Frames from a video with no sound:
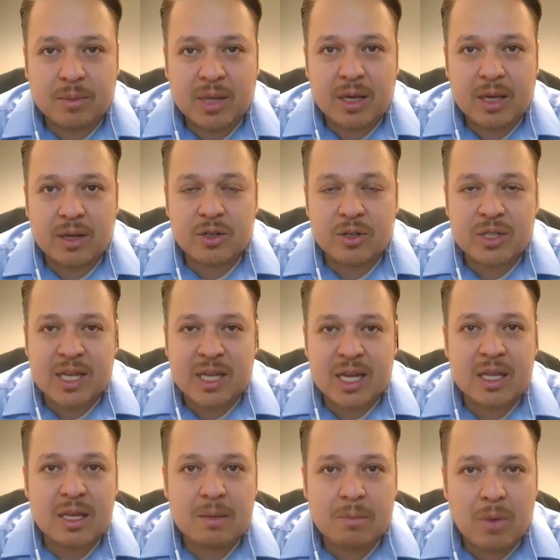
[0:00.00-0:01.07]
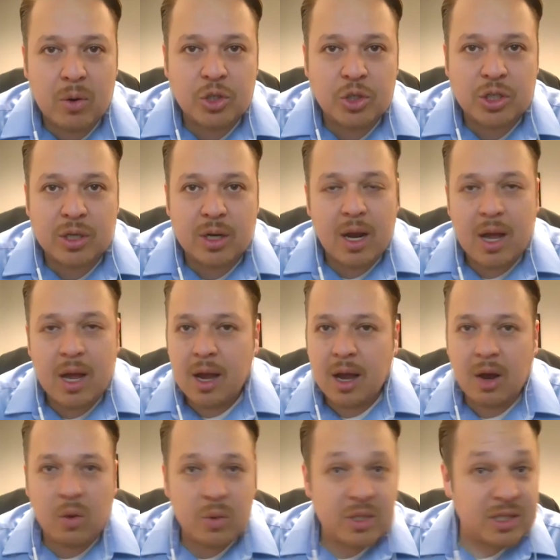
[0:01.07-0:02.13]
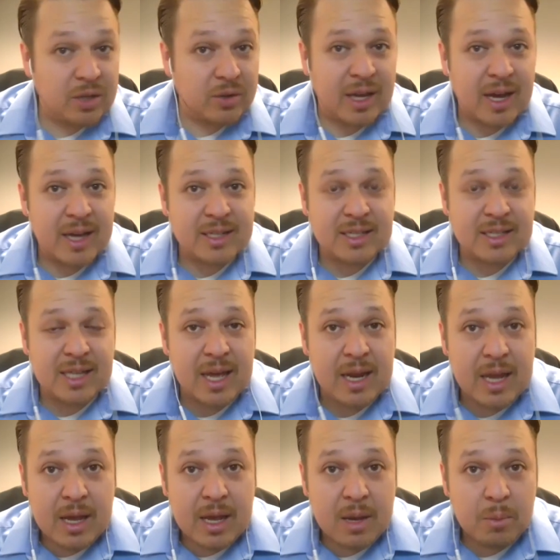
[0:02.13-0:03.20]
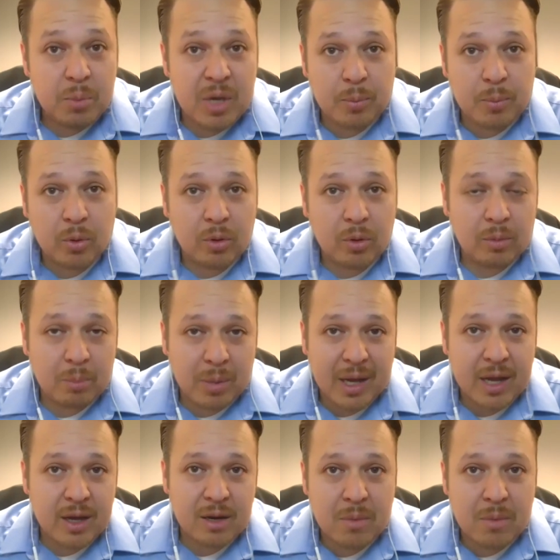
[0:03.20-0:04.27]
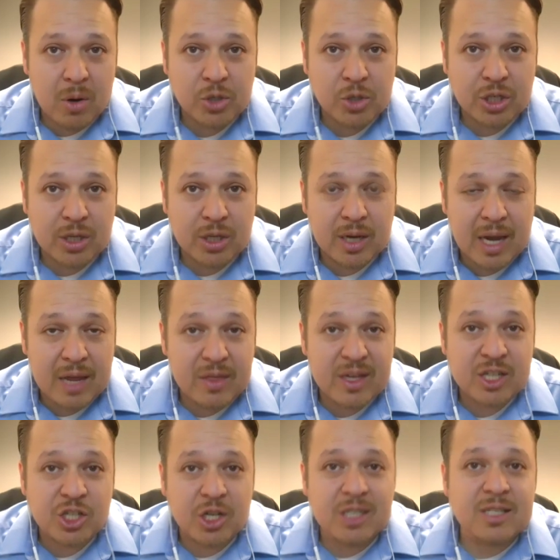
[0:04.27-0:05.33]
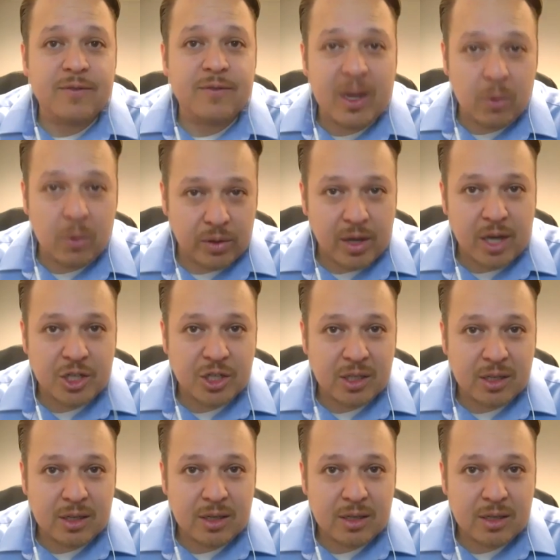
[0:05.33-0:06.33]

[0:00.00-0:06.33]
They understand the emotion. I always tell the guys that people buy on emotion and then justify with logic.